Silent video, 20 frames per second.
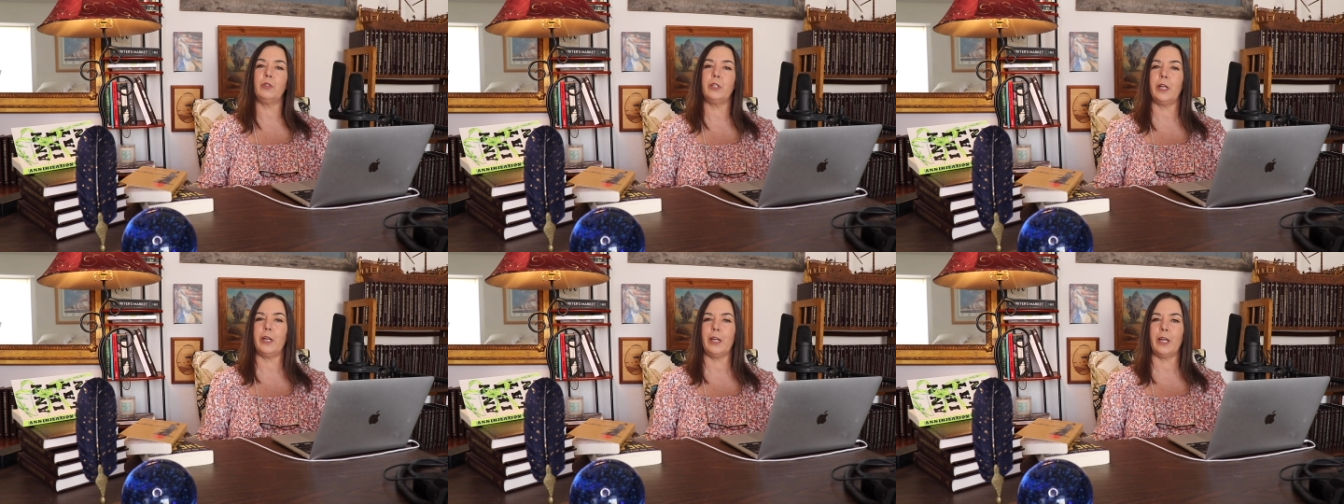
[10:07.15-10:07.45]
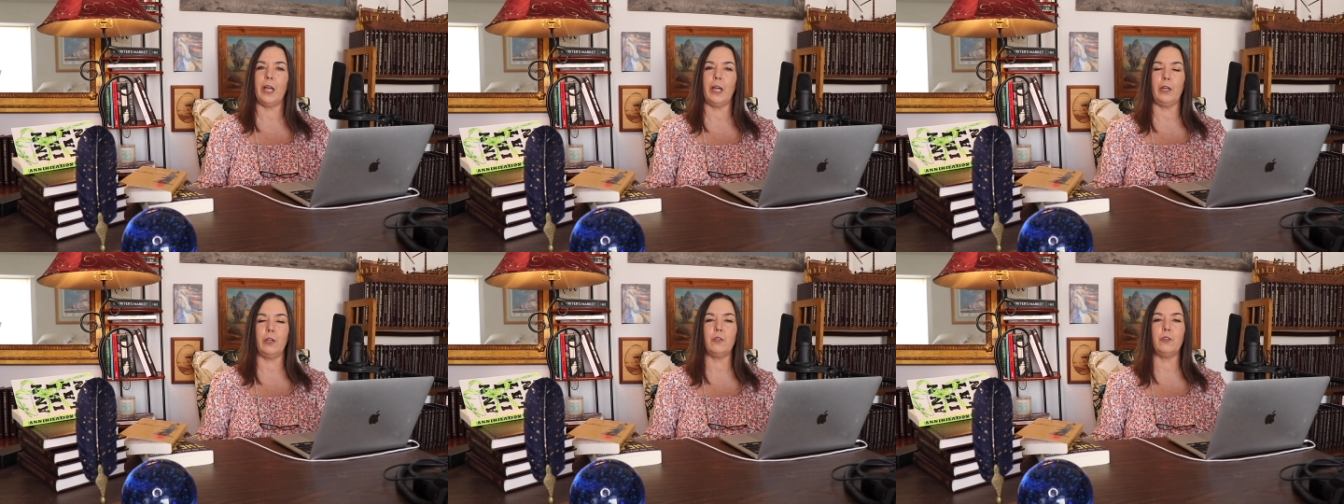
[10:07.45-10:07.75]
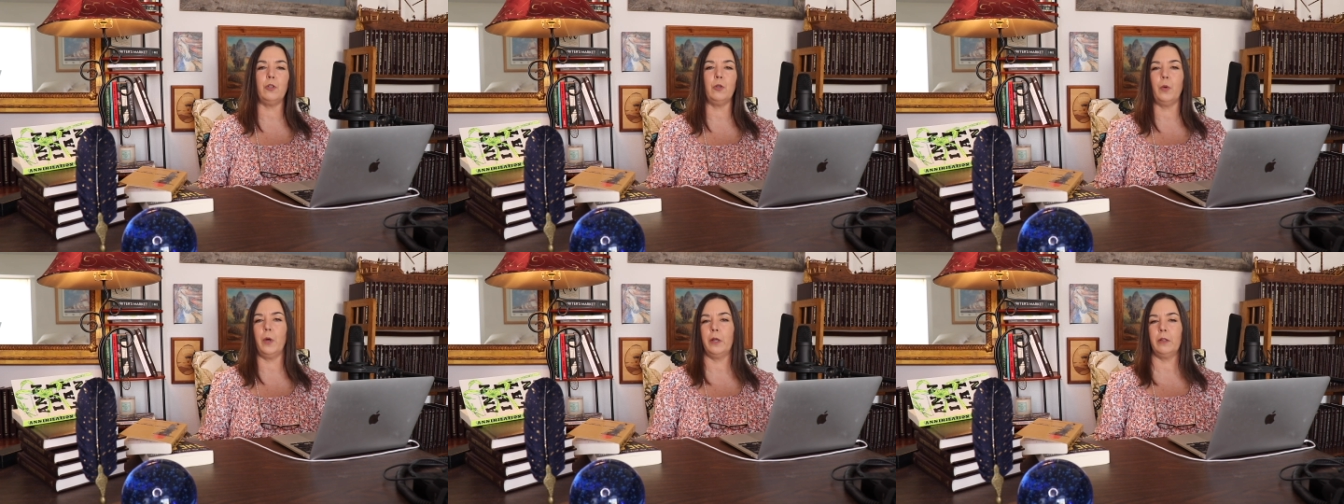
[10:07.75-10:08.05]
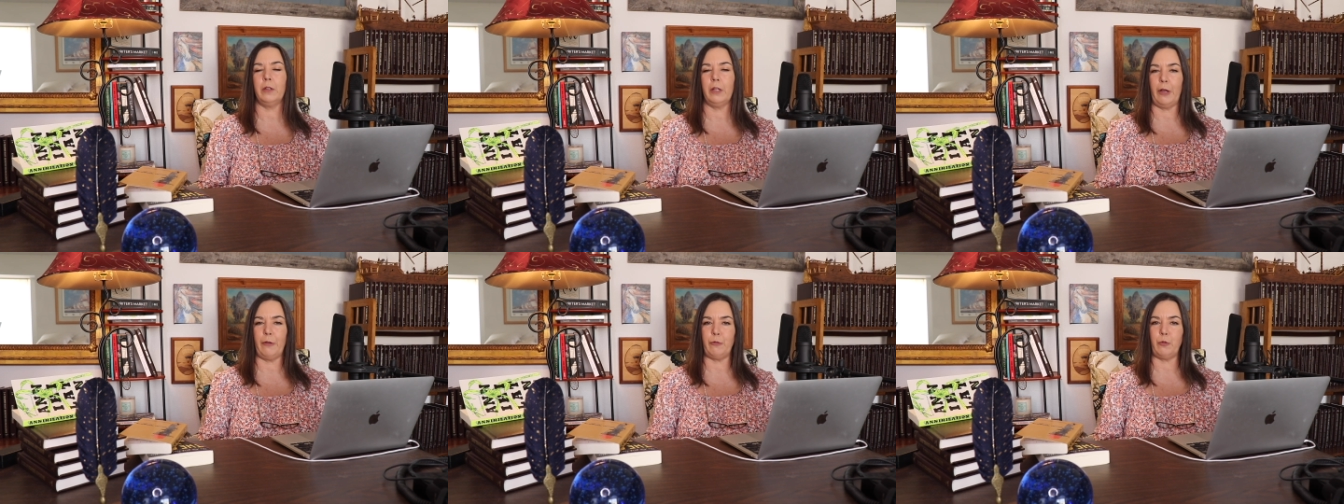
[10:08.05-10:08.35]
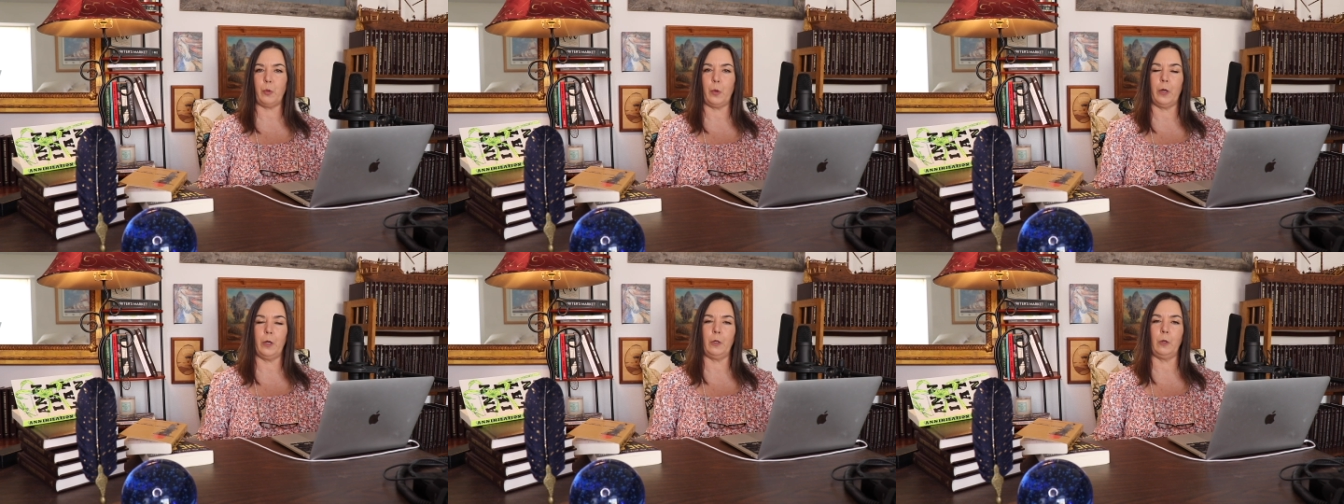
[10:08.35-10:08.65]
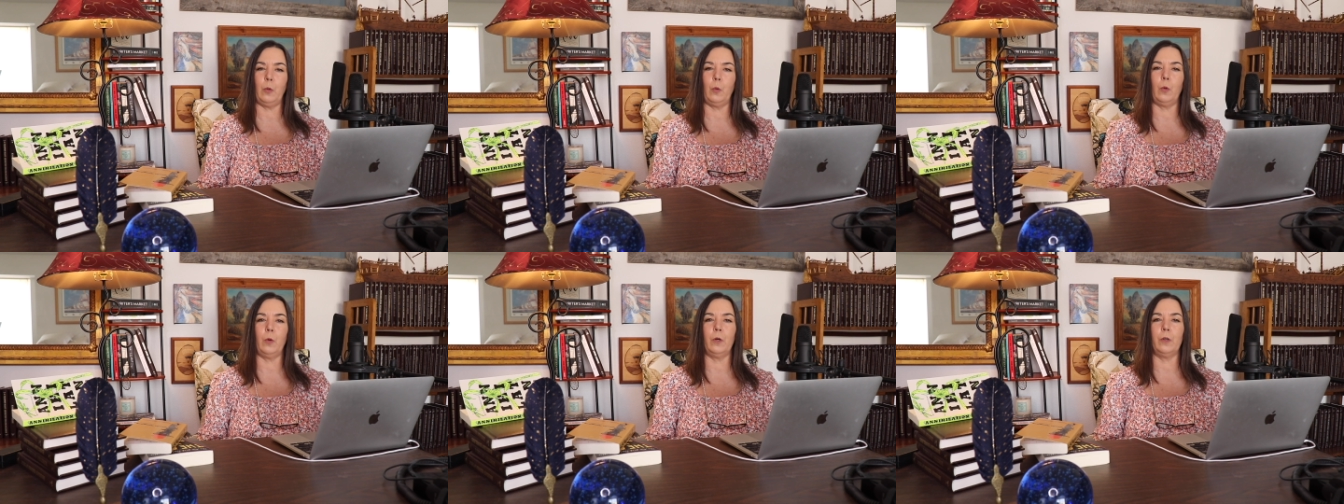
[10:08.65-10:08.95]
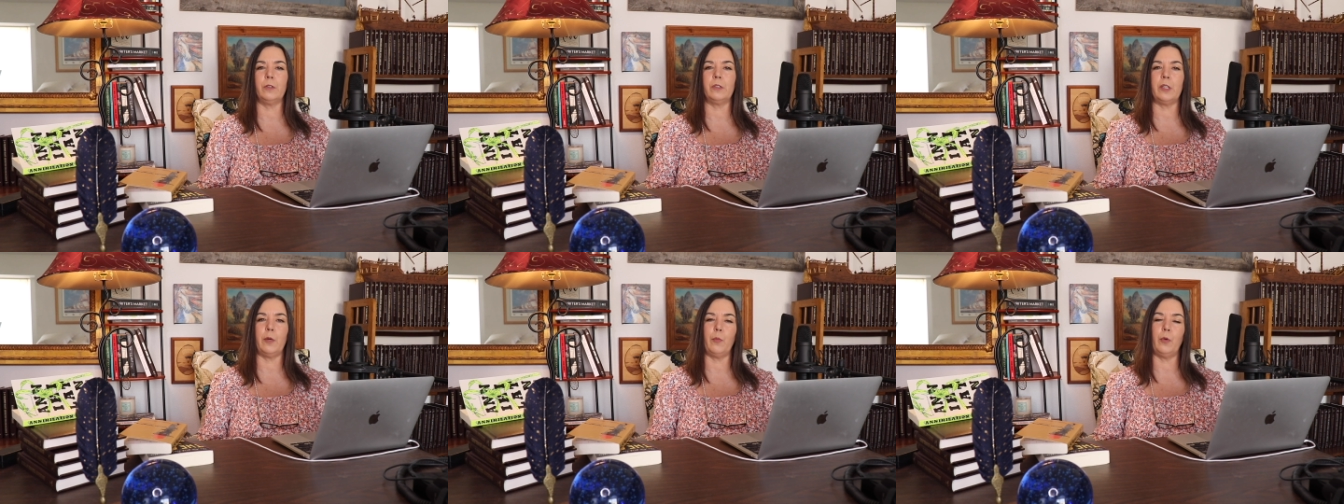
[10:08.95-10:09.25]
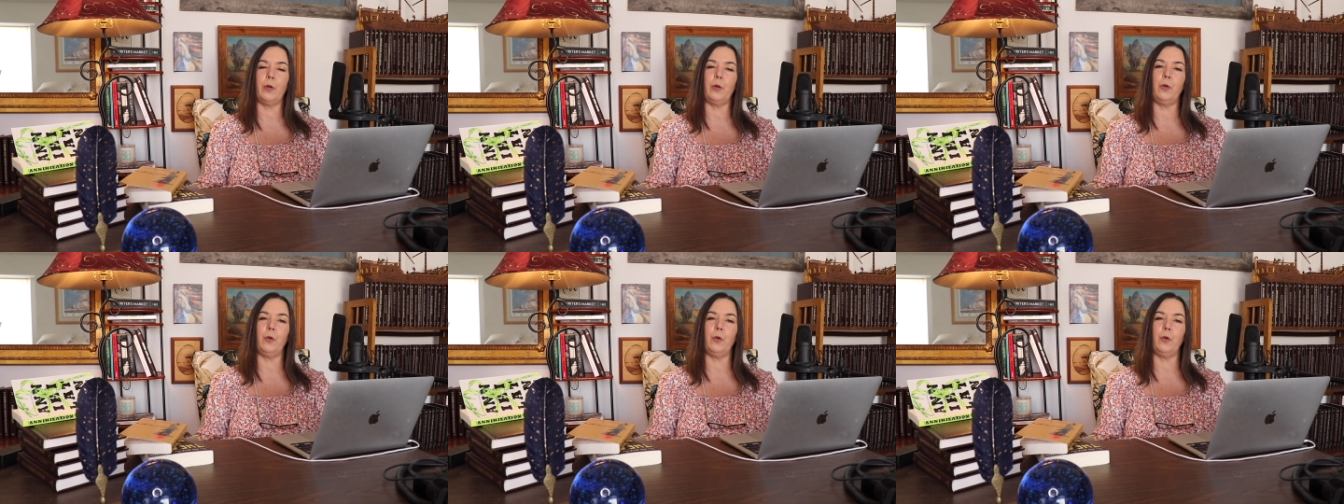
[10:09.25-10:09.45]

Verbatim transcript: dedicate it to a loved one or someone